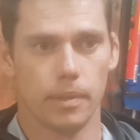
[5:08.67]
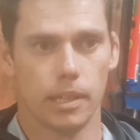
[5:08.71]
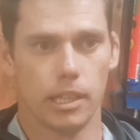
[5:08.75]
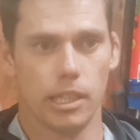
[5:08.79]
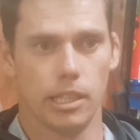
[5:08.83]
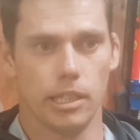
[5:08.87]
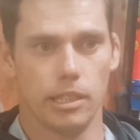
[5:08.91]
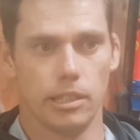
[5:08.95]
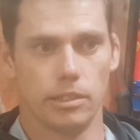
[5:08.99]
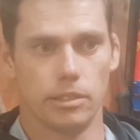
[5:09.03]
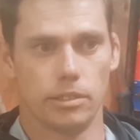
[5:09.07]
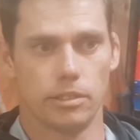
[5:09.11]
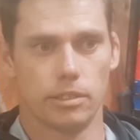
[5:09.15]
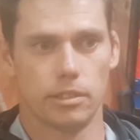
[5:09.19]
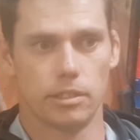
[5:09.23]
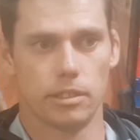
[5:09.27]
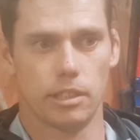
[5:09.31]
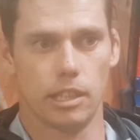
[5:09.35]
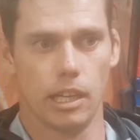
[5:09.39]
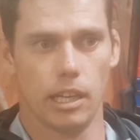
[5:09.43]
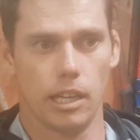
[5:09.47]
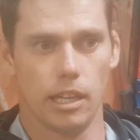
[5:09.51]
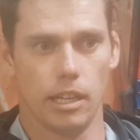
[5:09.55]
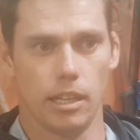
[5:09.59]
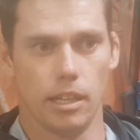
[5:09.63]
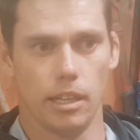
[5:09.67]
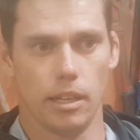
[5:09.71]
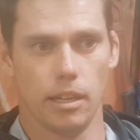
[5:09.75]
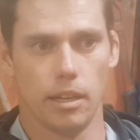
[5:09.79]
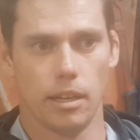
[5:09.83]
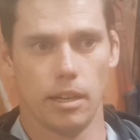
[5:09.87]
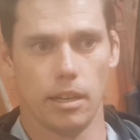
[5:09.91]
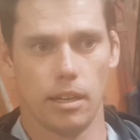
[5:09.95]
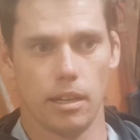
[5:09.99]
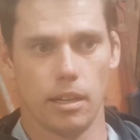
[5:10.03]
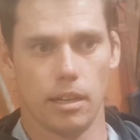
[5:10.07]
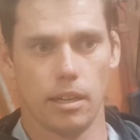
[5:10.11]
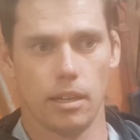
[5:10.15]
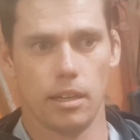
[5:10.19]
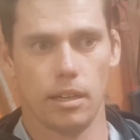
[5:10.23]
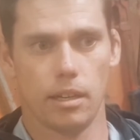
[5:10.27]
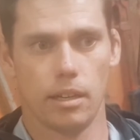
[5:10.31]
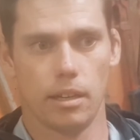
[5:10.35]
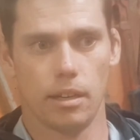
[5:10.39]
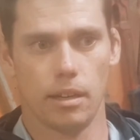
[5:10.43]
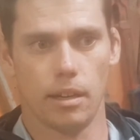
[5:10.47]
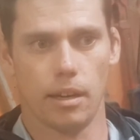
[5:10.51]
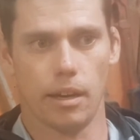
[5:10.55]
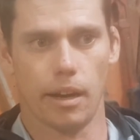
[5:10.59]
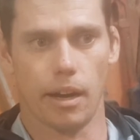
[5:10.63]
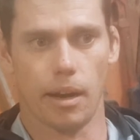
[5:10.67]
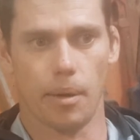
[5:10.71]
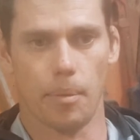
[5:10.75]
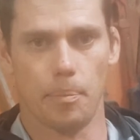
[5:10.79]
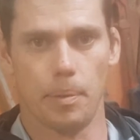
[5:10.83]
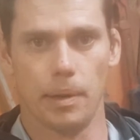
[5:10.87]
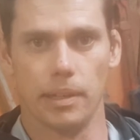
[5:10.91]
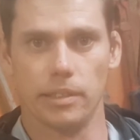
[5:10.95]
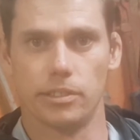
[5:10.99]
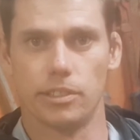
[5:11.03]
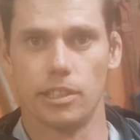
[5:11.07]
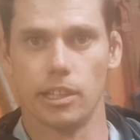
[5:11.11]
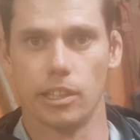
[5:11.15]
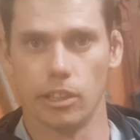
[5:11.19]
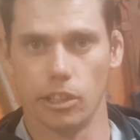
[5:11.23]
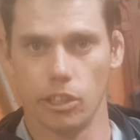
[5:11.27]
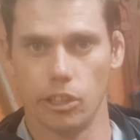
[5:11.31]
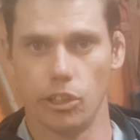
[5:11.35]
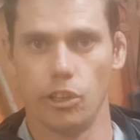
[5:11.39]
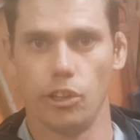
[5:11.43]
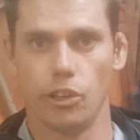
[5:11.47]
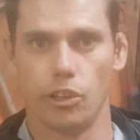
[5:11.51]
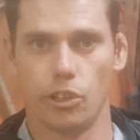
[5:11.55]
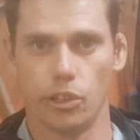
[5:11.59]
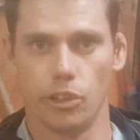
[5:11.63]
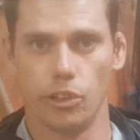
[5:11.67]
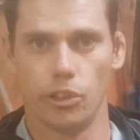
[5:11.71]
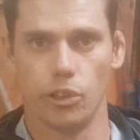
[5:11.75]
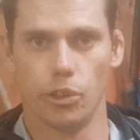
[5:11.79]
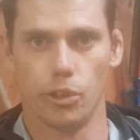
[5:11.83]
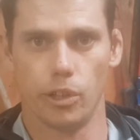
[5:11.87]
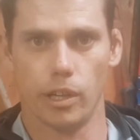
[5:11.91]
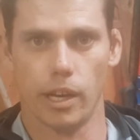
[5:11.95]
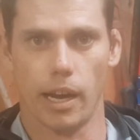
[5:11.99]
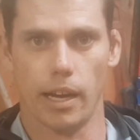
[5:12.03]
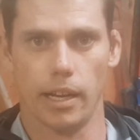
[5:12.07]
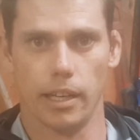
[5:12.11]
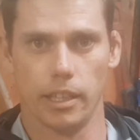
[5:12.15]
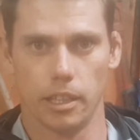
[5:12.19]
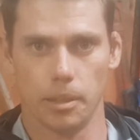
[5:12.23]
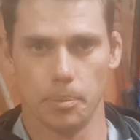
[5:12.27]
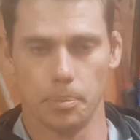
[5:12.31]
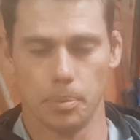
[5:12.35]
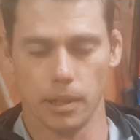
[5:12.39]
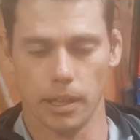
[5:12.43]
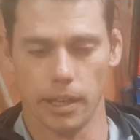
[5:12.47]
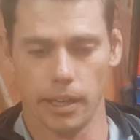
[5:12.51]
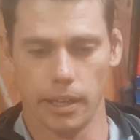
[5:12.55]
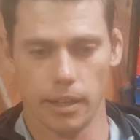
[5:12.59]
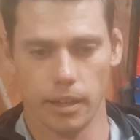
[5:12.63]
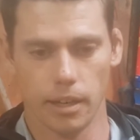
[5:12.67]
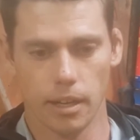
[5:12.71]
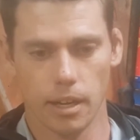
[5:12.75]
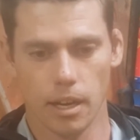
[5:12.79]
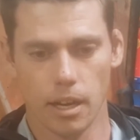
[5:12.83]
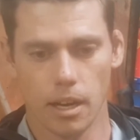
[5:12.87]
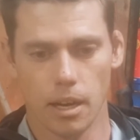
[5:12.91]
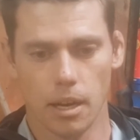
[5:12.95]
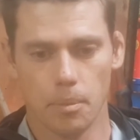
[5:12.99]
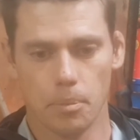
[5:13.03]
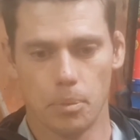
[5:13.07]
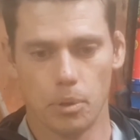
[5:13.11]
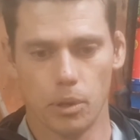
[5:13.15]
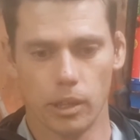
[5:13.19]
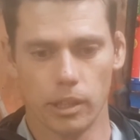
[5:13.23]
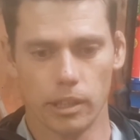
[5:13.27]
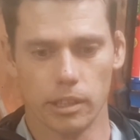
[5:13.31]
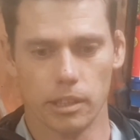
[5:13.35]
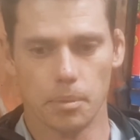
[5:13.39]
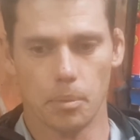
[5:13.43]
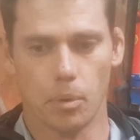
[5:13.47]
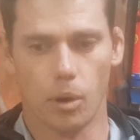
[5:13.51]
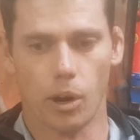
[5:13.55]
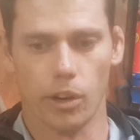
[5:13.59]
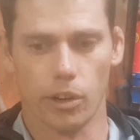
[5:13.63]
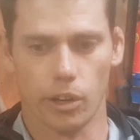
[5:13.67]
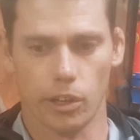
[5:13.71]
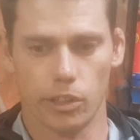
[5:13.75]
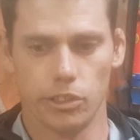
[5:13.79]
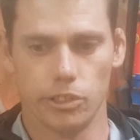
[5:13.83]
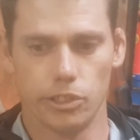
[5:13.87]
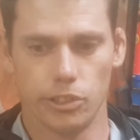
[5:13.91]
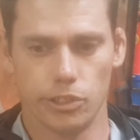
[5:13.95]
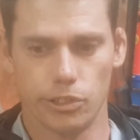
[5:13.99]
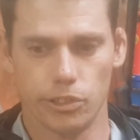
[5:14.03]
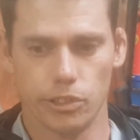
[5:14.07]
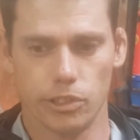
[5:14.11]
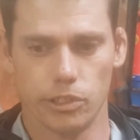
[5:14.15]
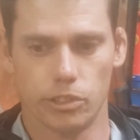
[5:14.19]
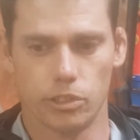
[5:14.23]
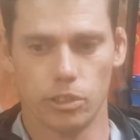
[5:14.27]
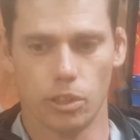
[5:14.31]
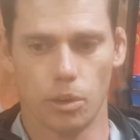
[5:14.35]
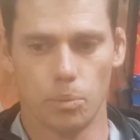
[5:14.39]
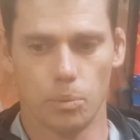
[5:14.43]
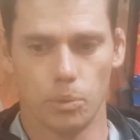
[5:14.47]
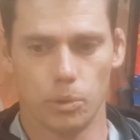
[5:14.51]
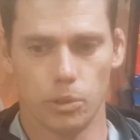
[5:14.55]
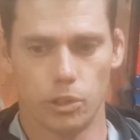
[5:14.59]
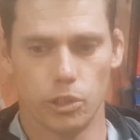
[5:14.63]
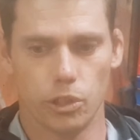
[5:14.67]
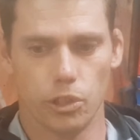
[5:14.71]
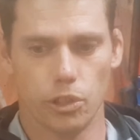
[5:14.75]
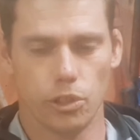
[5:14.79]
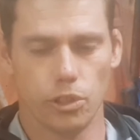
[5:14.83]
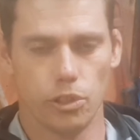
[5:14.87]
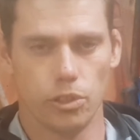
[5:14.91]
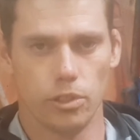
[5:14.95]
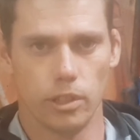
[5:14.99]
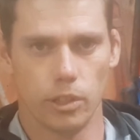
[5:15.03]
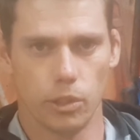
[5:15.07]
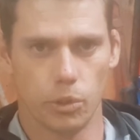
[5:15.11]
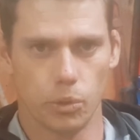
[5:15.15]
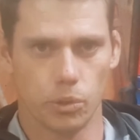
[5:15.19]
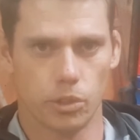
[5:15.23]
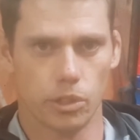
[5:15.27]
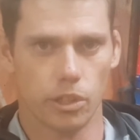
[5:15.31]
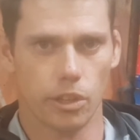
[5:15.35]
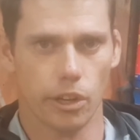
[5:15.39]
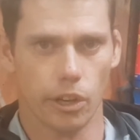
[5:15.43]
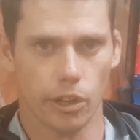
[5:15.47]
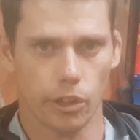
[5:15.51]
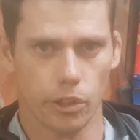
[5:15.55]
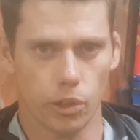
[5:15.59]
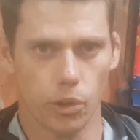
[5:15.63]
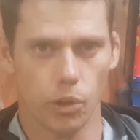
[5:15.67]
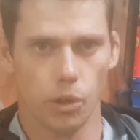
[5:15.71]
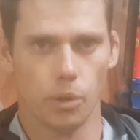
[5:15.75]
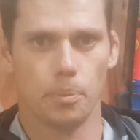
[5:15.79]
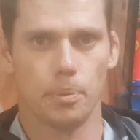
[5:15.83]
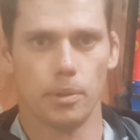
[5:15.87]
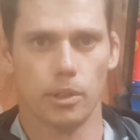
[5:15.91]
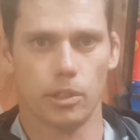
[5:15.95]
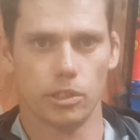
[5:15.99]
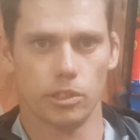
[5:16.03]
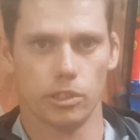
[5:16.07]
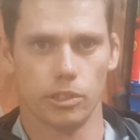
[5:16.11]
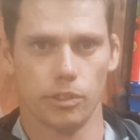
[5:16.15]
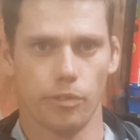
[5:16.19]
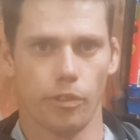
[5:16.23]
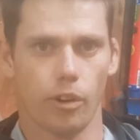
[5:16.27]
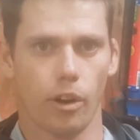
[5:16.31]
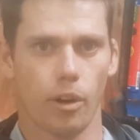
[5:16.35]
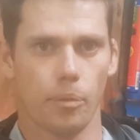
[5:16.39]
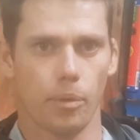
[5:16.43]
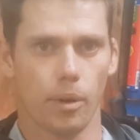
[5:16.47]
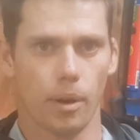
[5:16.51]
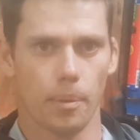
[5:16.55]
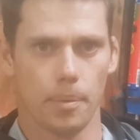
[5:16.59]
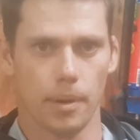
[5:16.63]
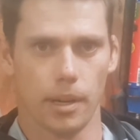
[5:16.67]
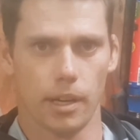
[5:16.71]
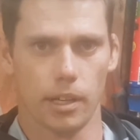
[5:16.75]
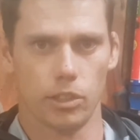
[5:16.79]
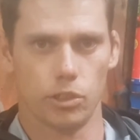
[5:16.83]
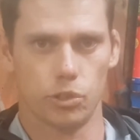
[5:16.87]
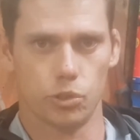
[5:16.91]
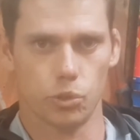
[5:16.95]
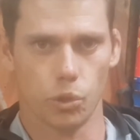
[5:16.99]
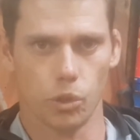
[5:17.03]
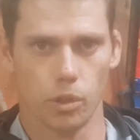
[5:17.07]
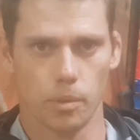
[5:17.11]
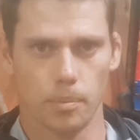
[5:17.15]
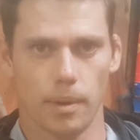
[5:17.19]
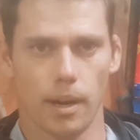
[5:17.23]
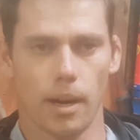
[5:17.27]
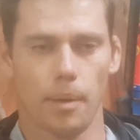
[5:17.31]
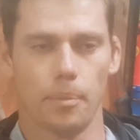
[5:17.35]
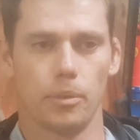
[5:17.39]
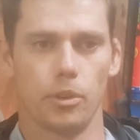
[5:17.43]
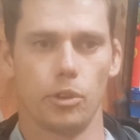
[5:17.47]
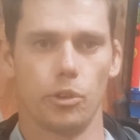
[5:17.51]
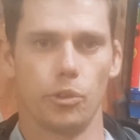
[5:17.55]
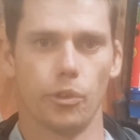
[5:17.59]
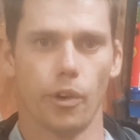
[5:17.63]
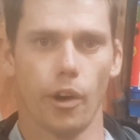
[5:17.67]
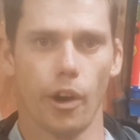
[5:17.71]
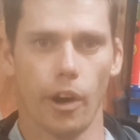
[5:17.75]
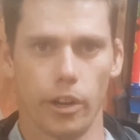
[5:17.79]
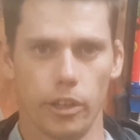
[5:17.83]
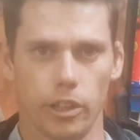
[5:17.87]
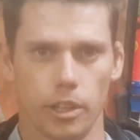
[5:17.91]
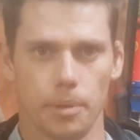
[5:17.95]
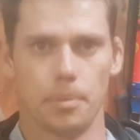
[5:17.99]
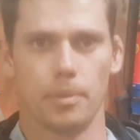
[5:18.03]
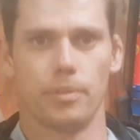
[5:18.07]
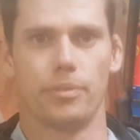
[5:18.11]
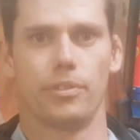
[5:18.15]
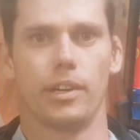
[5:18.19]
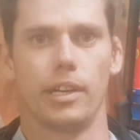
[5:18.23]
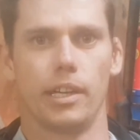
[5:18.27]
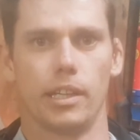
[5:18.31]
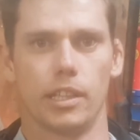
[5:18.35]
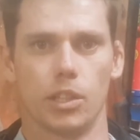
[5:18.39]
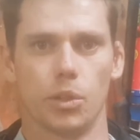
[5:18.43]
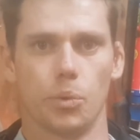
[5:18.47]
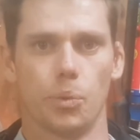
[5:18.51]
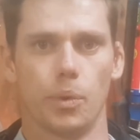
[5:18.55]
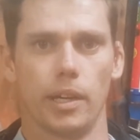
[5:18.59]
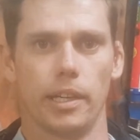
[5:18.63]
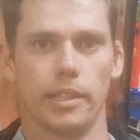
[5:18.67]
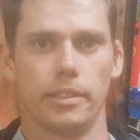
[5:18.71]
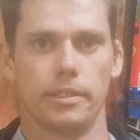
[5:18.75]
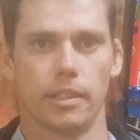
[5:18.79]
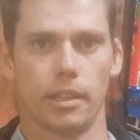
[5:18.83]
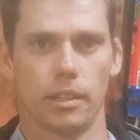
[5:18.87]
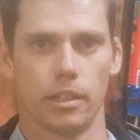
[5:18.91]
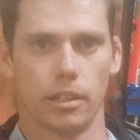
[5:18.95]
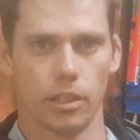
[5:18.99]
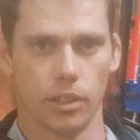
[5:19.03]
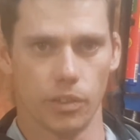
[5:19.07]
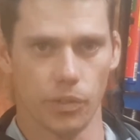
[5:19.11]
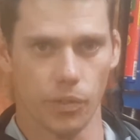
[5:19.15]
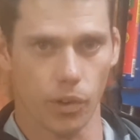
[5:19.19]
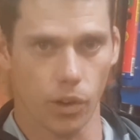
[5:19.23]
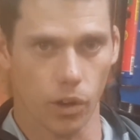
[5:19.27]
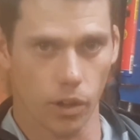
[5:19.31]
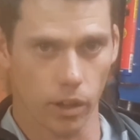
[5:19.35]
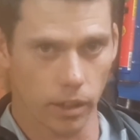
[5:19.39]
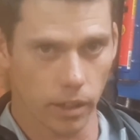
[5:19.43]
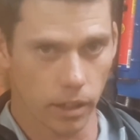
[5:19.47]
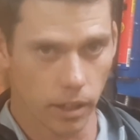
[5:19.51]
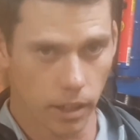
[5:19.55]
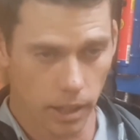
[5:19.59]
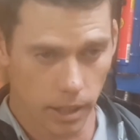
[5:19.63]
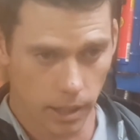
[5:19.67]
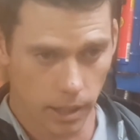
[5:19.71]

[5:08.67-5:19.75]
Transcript: is the best thing that you can do to aid the plant. Putting the micronutrients on will do you little to no good because the vine won't be able to draw them up and you'll only be feeding the weeds under the vine.